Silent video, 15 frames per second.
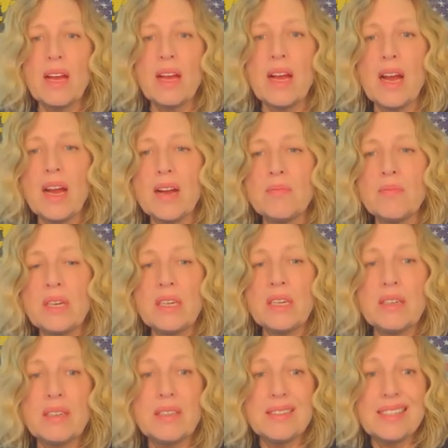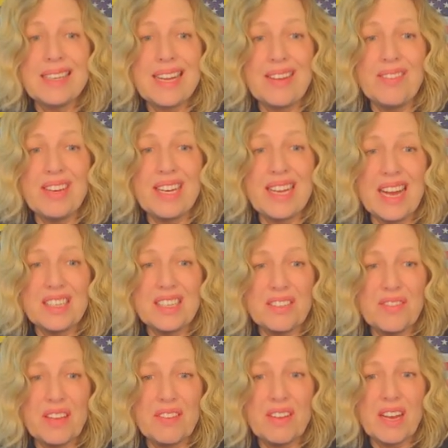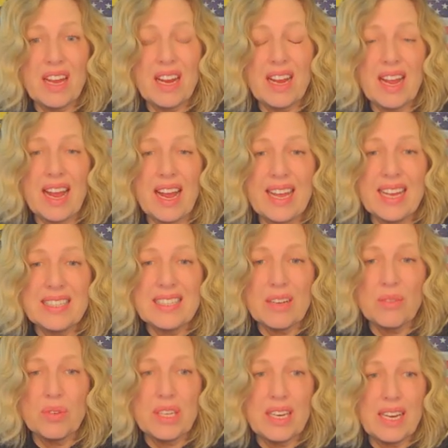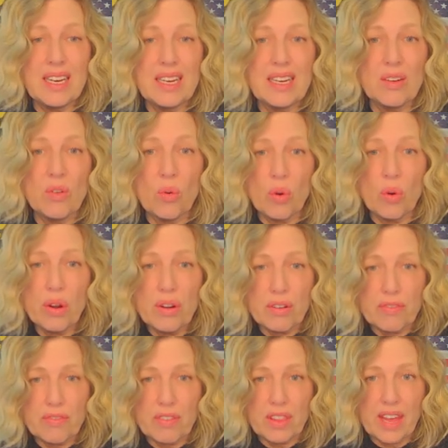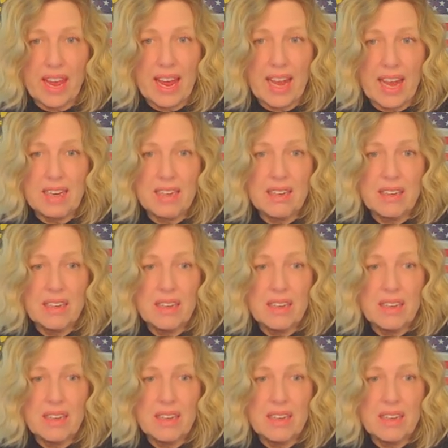Um, I mean, gosh, if they've got, I guess I would need an order for that.